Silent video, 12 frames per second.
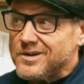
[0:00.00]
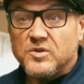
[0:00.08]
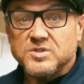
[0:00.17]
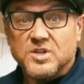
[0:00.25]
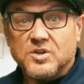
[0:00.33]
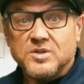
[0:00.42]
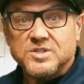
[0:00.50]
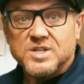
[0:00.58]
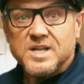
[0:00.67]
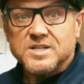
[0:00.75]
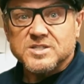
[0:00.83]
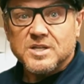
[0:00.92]
there's a good
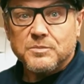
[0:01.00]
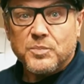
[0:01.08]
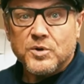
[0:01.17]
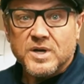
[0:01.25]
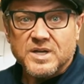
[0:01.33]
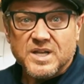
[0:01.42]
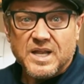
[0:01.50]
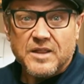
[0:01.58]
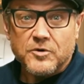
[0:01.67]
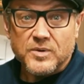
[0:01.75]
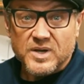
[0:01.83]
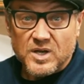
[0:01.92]
chance that putting
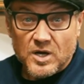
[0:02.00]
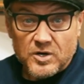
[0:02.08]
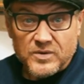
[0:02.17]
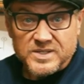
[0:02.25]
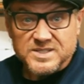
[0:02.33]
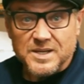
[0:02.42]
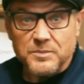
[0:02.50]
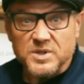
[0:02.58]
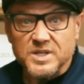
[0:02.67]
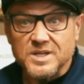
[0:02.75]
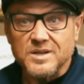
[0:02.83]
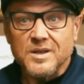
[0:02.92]
together a gutter
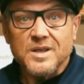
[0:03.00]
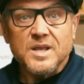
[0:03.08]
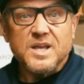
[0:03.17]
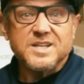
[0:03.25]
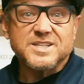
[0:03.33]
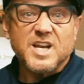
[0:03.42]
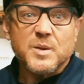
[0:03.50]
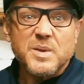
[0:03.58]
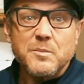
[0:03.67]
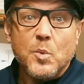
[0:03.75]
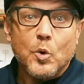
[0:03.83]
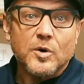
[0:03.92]
assembly is going to be
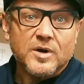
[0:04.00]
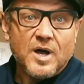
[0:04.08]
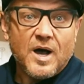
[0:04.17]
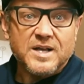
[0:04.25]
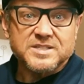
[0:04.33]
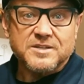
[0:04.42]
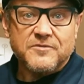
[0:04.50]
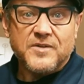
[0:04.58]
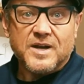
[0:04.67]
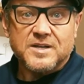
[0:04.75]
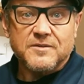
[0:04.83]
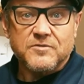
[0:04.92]
more
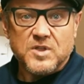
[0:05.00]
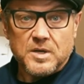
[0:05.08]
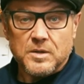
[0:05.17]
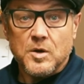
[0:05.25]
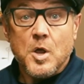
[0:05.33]
cost-effective than